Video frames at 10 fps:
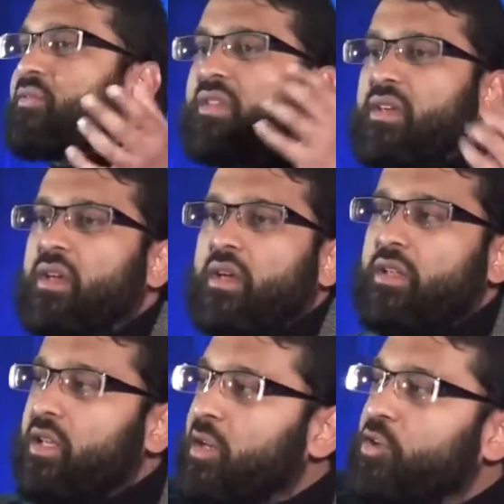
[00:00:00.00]
of the
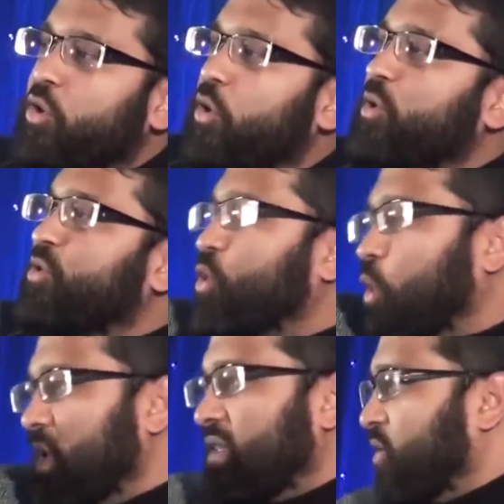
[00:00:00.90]
internal
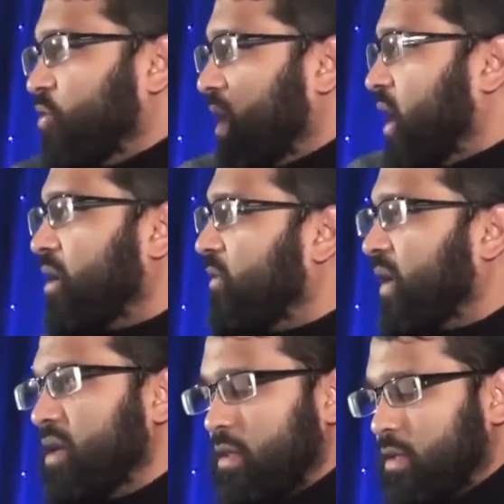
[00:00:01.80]
stories that you're not going to
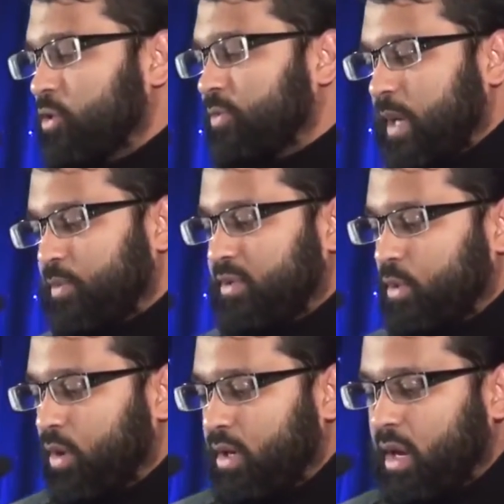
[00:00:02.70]
find in the newspapers
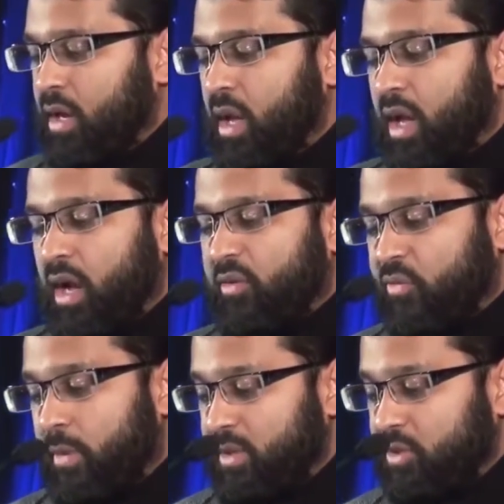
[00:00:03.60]
and
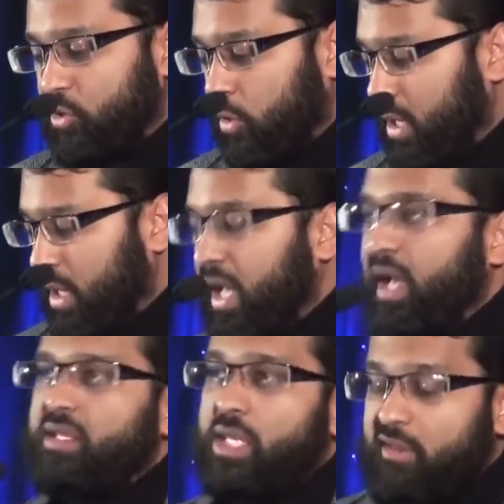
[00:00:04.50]
whatnot from this story.
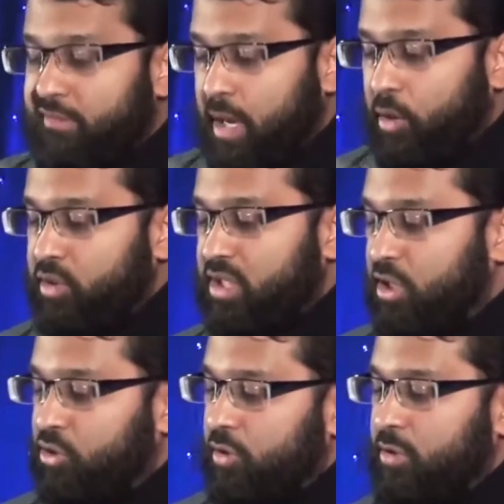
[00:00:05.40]
And some of my own
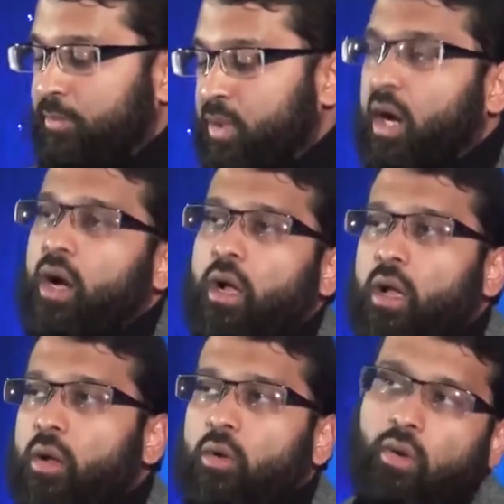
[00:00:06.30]
teachers
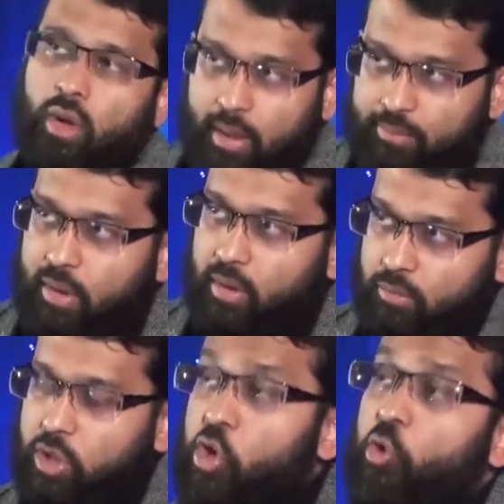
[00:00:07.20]

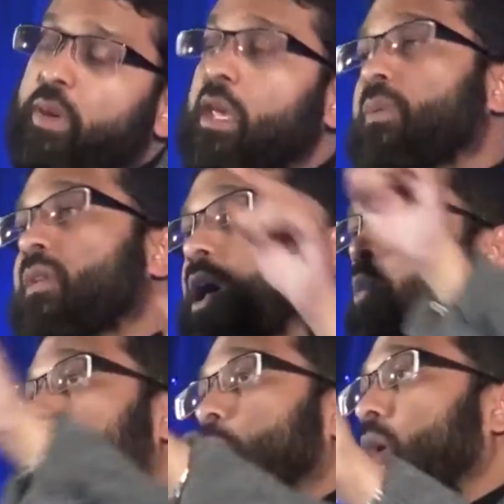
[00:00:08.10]
knew people
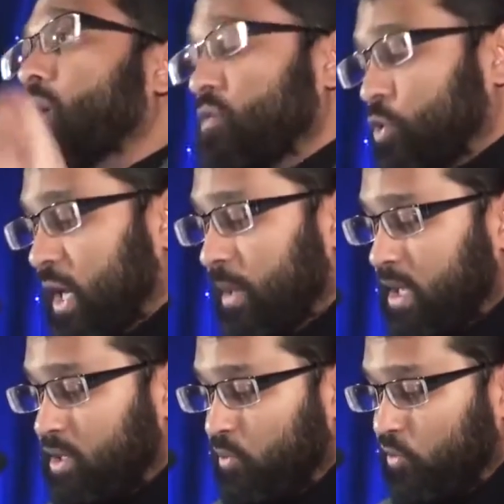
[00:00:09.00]
that were a part of
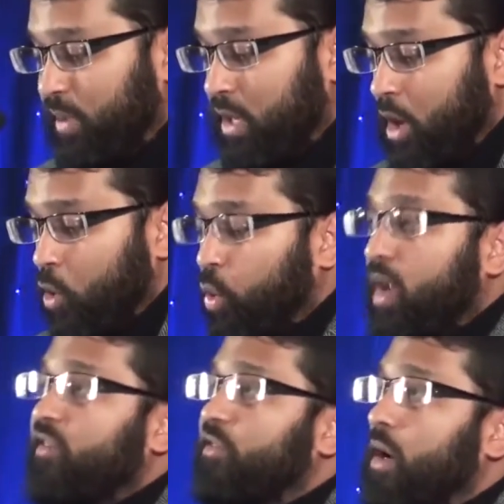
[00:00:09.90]
Juhayman's movement.
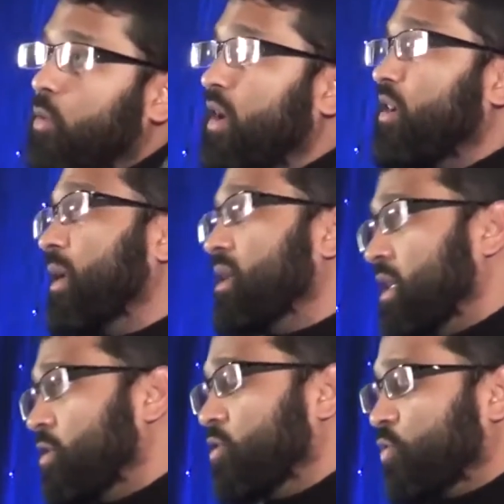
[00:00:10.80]
One of my
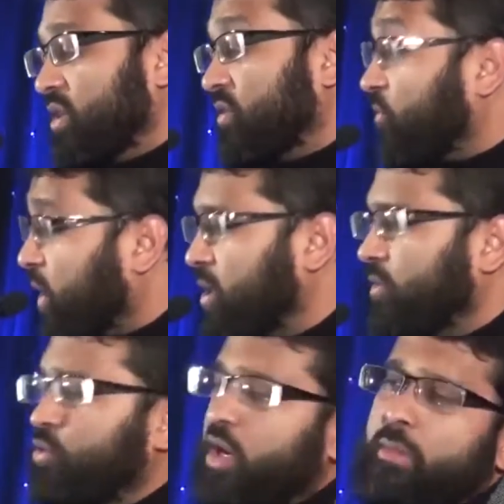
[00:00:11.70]
teachers was a friend
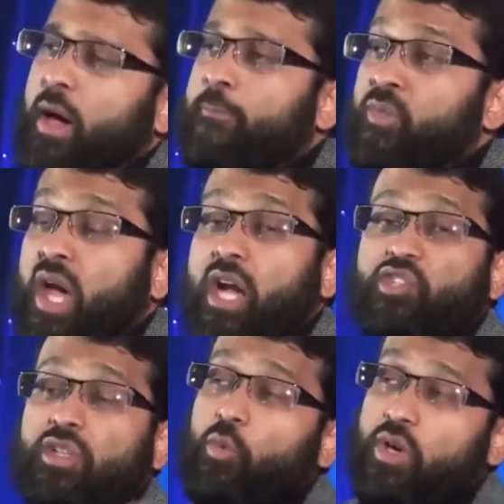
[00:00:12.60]
of Juhayman,
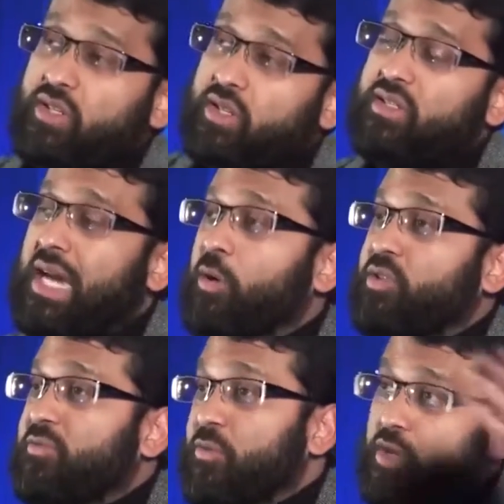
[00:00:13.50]
actually was in his
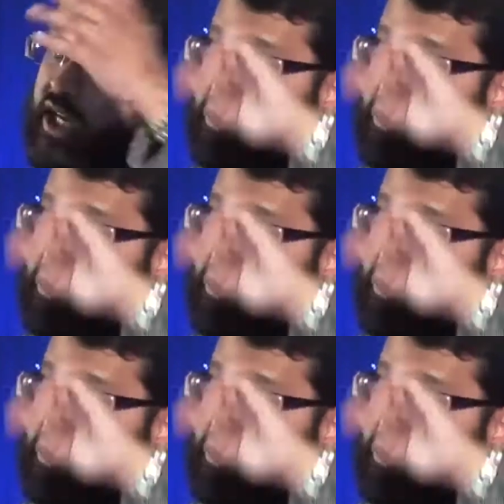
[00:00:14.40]
house a few